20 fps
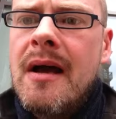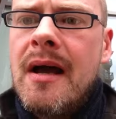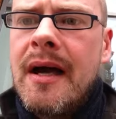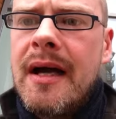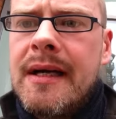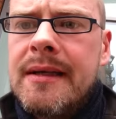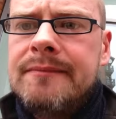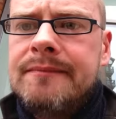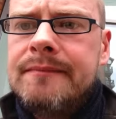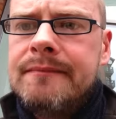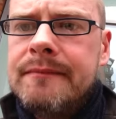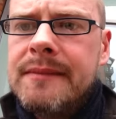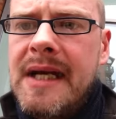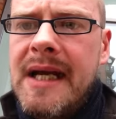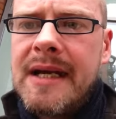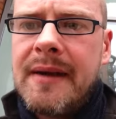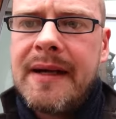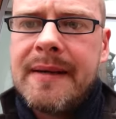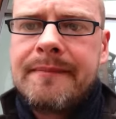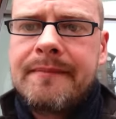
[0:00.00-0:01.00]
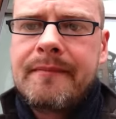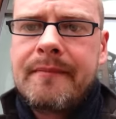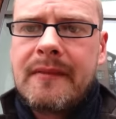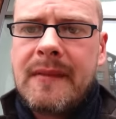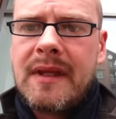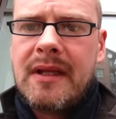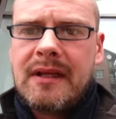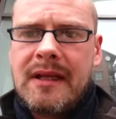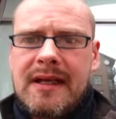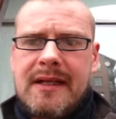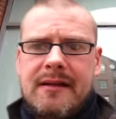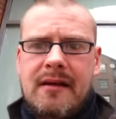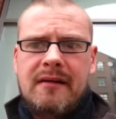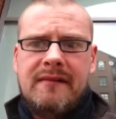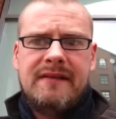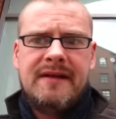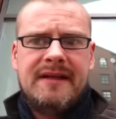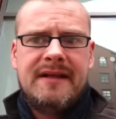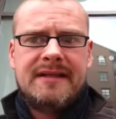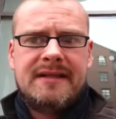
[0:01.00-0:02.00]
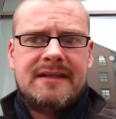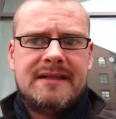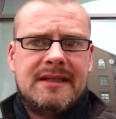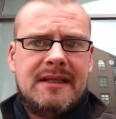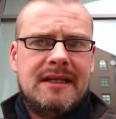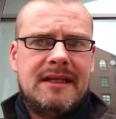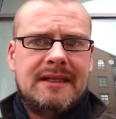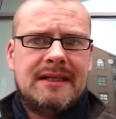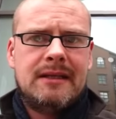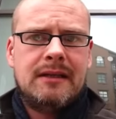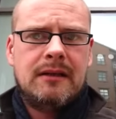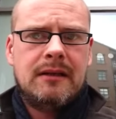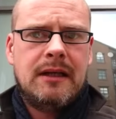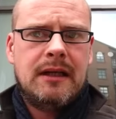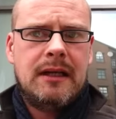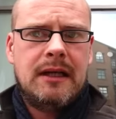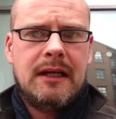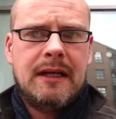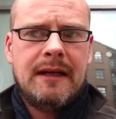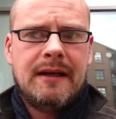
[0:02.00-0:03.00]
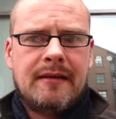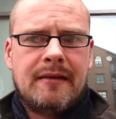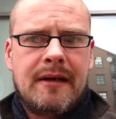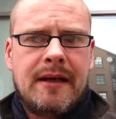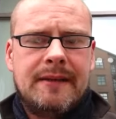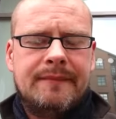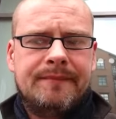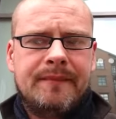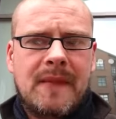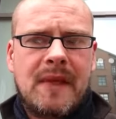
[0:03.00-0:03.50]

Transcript: Anyway, and hopefully this is a little clearer.